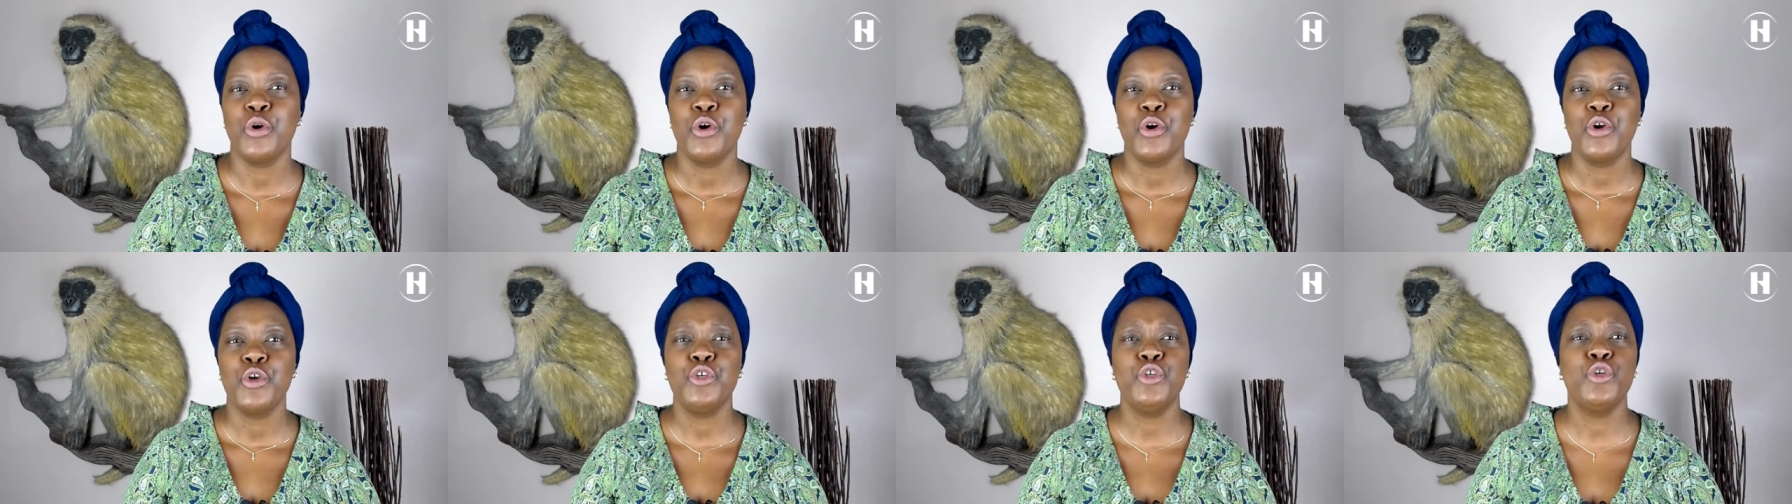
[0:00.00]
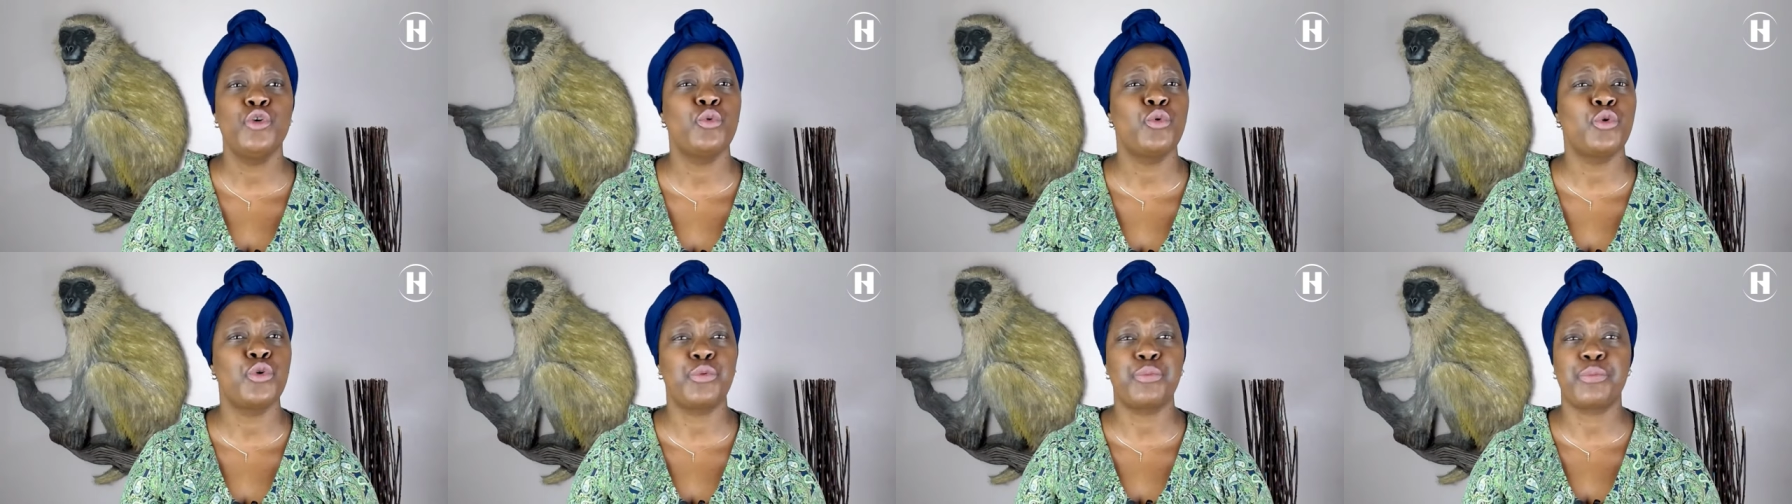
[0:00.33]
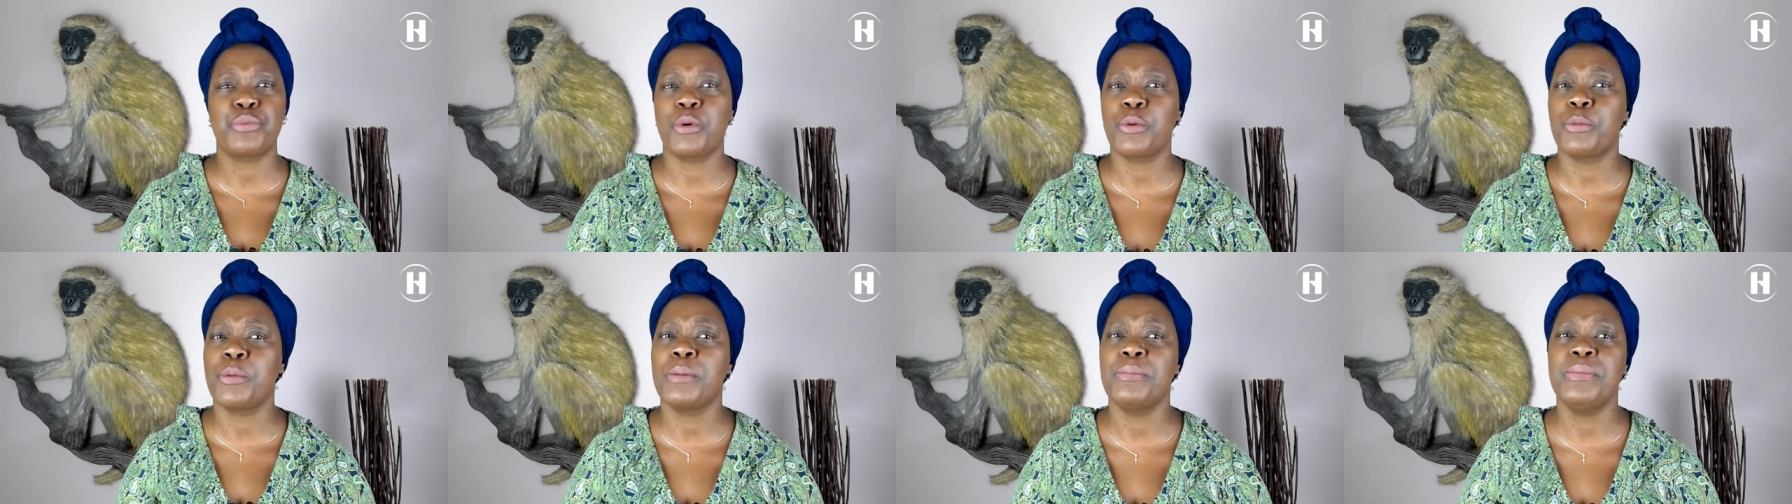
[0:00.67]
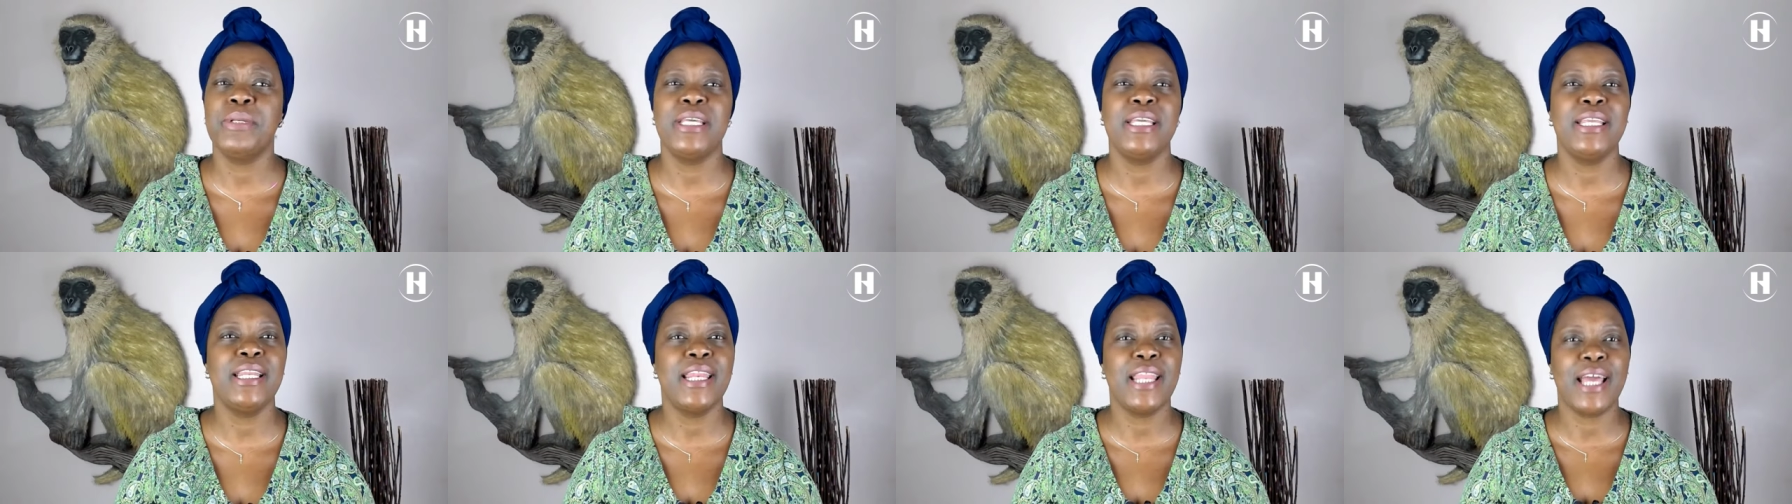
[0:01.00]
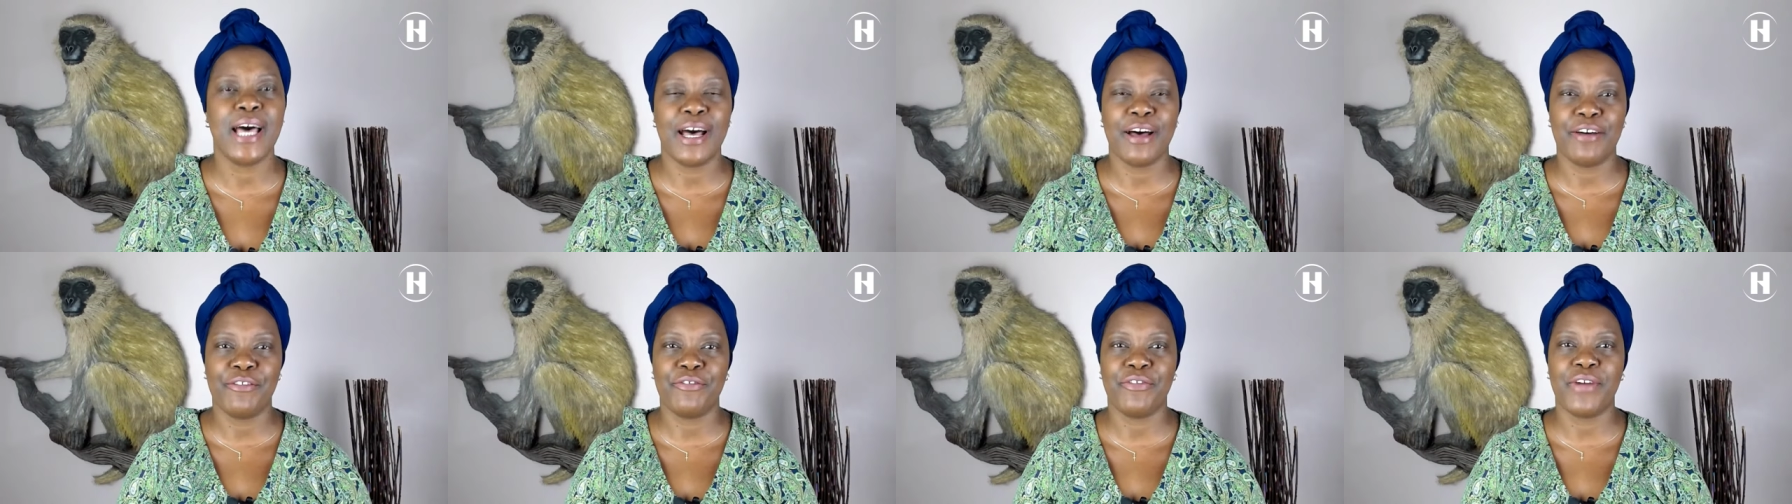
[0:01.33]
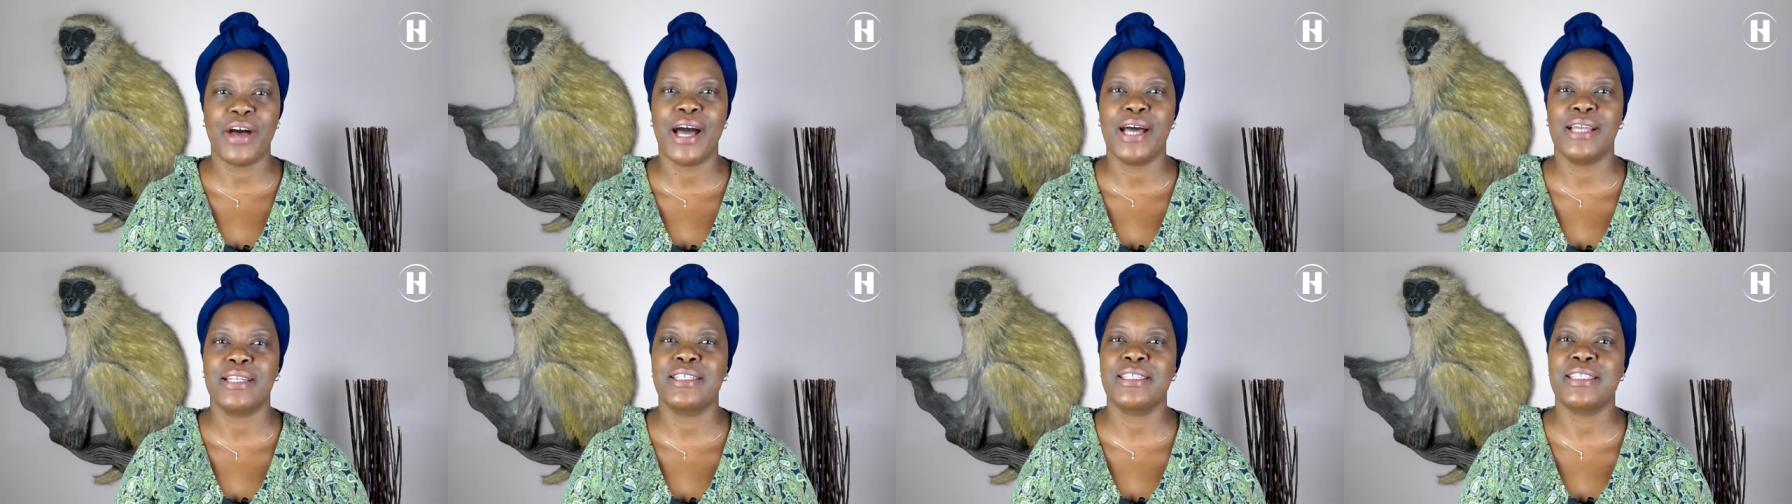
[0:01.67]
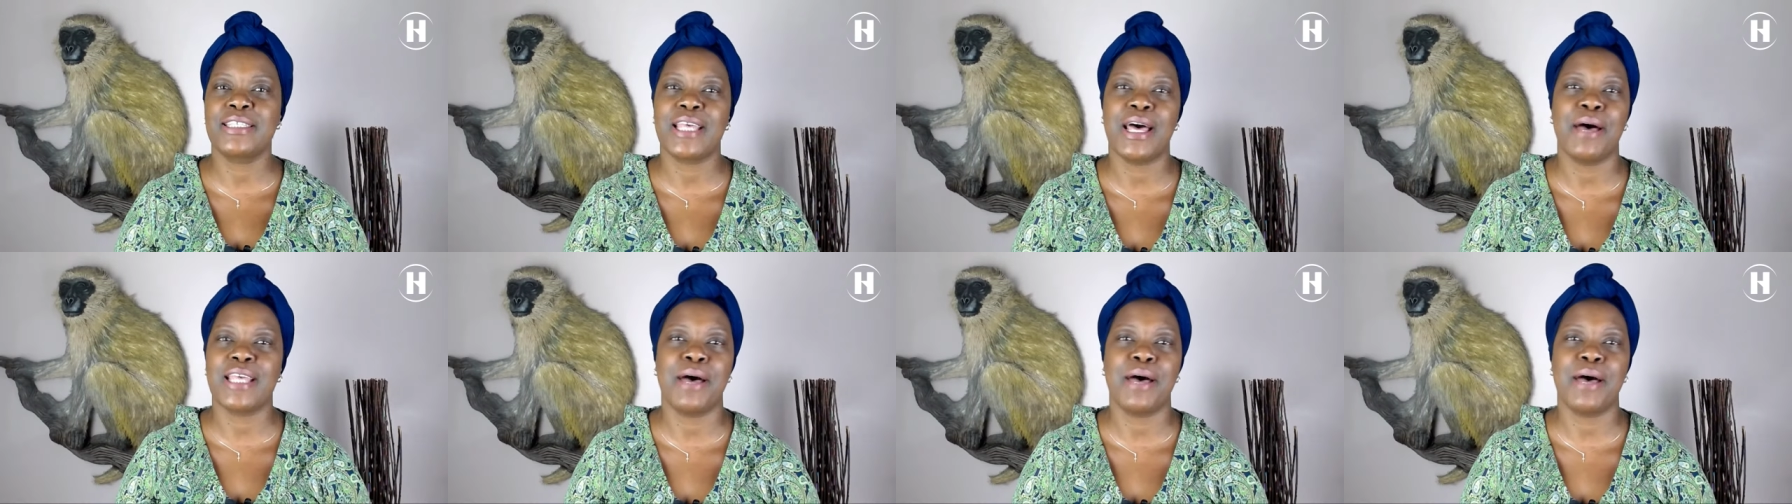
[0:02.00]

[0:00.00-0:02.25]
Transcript: you would probably laugh at some